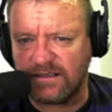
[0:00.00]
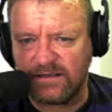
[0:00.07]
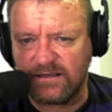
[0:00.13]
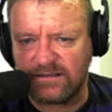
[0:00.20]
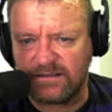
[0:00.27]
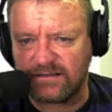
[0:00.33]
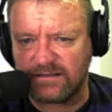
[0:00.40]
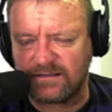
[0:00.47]

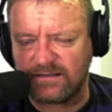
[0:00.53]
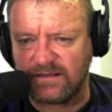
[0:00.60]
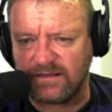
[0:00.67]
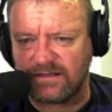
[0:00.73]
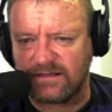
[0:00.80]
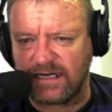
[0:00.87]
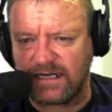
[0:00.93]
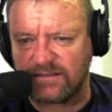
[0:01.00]
It just
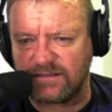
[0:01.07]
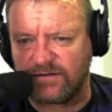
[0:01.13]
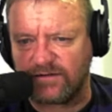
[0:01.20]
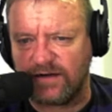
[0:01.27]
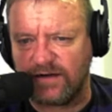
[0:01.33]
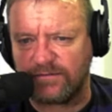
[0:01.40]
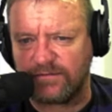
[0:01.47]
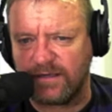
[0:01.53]
goes against the
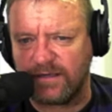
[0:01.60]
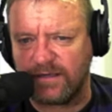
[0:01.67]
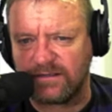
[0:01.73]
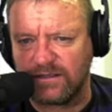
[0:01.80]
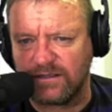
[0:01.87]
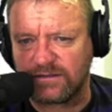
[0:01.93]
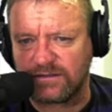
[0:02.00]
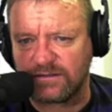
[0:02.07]
grain for me as
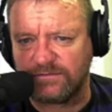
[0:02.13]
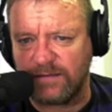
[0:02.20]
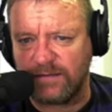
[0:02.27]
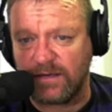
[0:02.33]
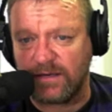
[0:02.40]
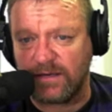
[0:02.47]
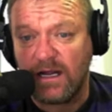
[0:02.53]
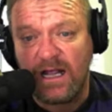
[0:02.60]
an Arsenal fan,
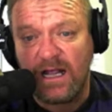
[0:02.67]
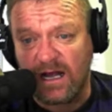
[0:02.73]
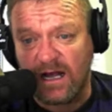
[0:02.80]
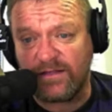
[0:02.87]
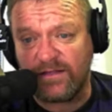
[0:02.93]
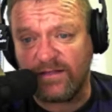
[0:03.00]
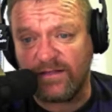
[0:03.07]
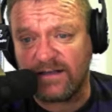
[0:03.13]
but
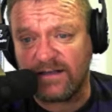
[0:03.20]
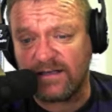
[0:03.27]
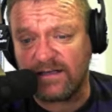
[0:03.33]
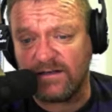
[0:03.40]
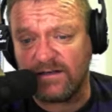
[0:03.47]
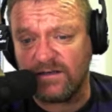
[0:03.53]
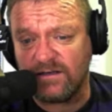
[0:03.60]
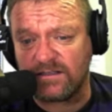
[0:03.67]
I think that's
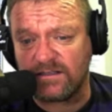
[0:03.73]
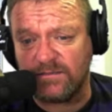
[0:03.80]
how it looks.